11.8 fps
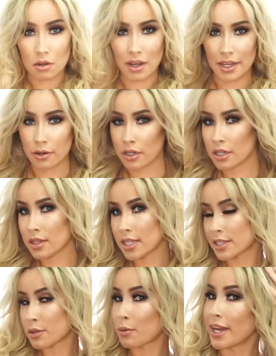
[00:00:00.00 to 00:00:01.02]
So I ordered
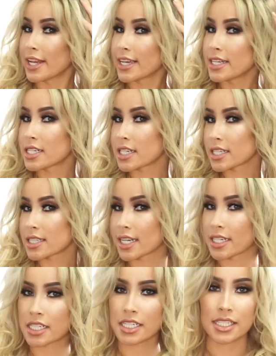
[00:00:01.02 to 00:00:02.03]
the 20 inch
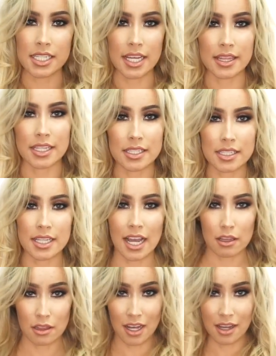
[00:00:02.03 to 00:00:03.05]
extensions and this is
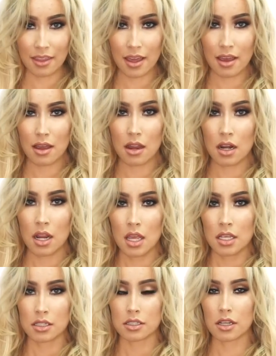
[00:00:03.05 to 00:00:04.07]
how long they are.
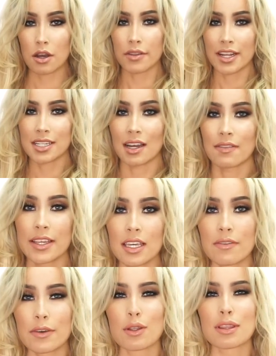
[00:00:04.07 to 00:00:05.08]
So they
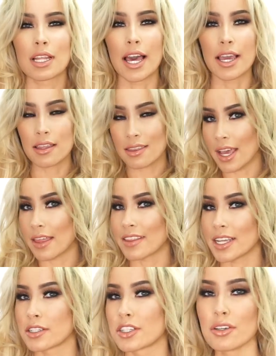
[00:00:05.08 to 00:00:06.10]
definitely give you length and
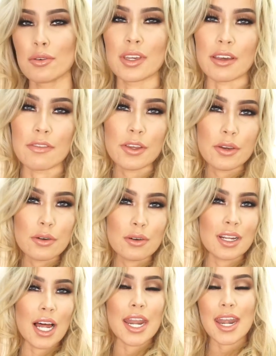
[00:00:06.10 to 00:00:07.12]
they do give you
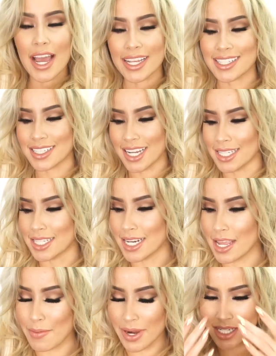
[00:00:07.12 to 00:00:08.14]
a nice
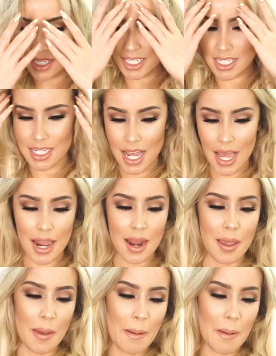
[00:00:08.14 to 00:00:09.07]
density, but it's just not